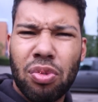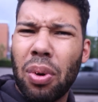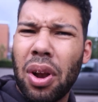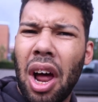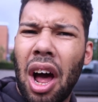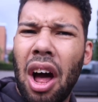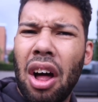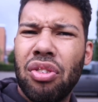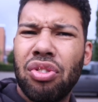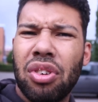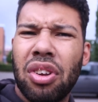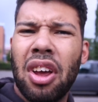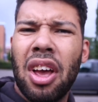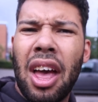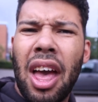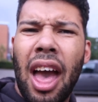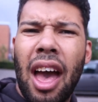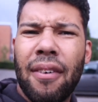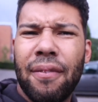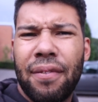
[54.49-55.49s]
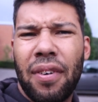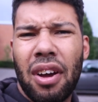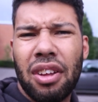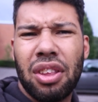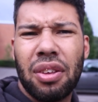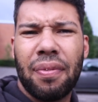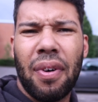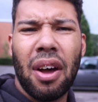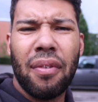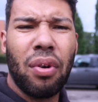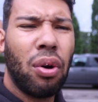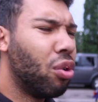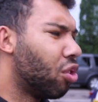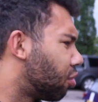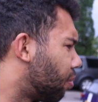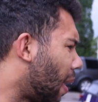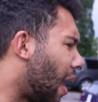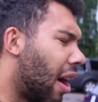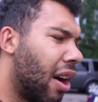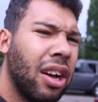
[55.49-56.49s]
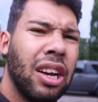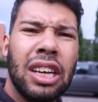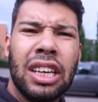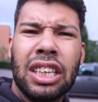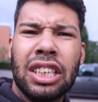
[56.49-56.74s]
135 horsepower.